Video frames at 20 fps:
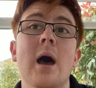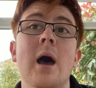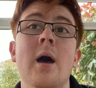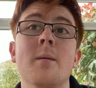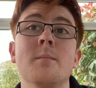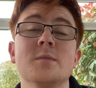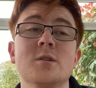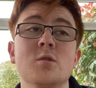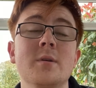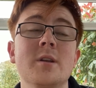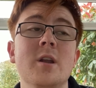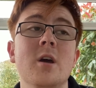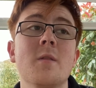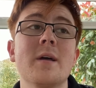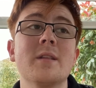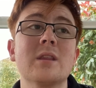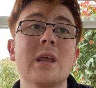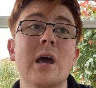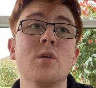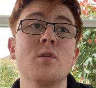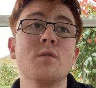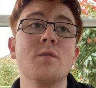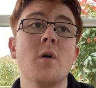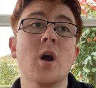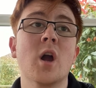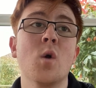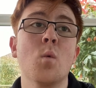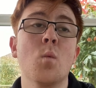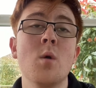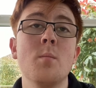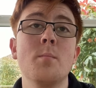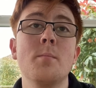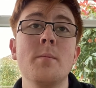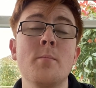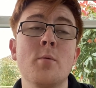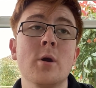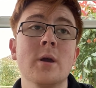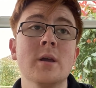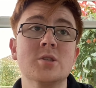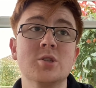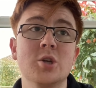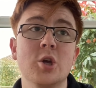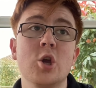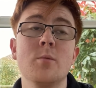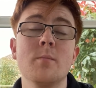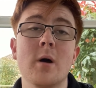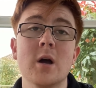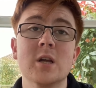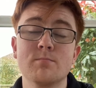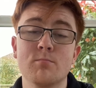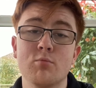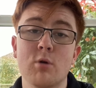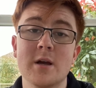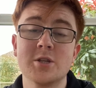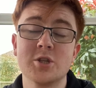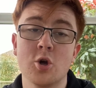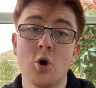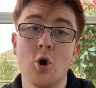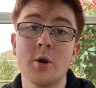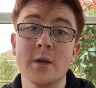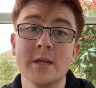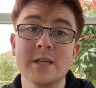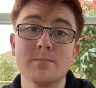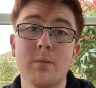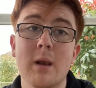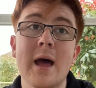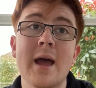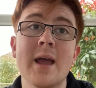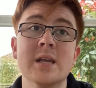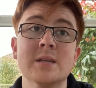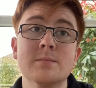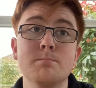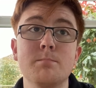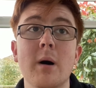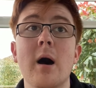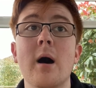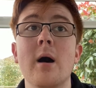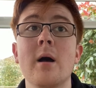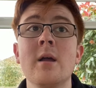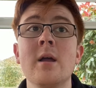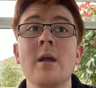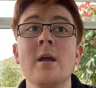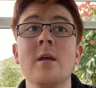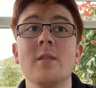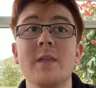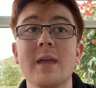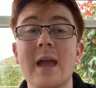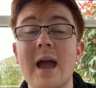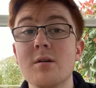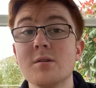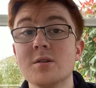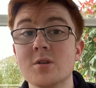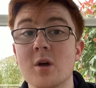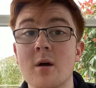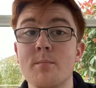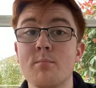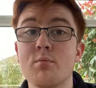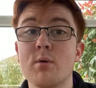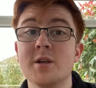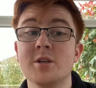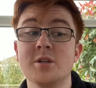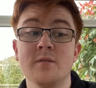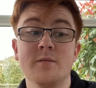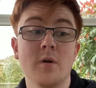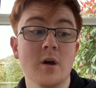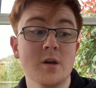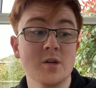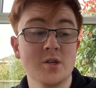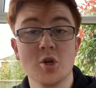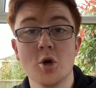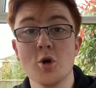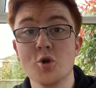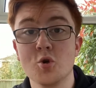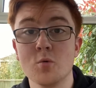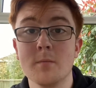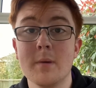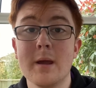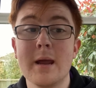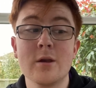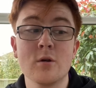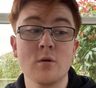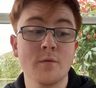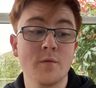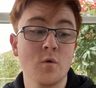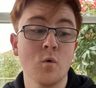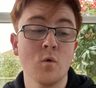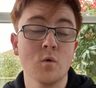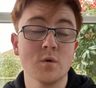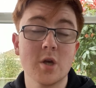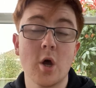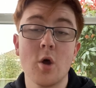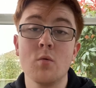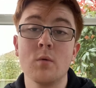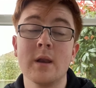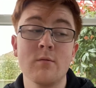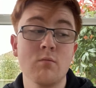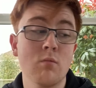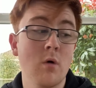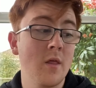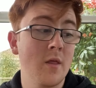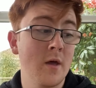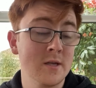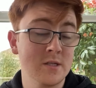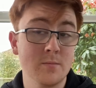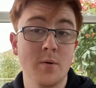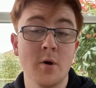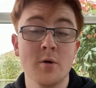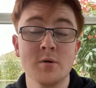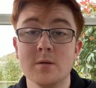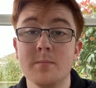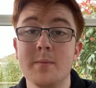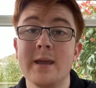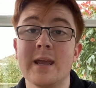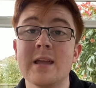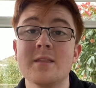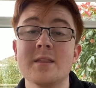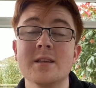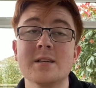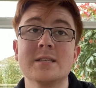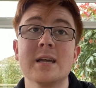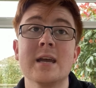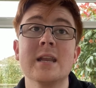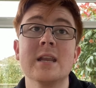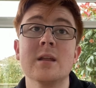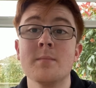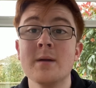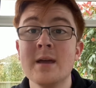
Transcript: So we know that Daniel Farke won't be putting too much pressure on his players, but the outside pressure via social media, of course, only as opposed to being in the stadium,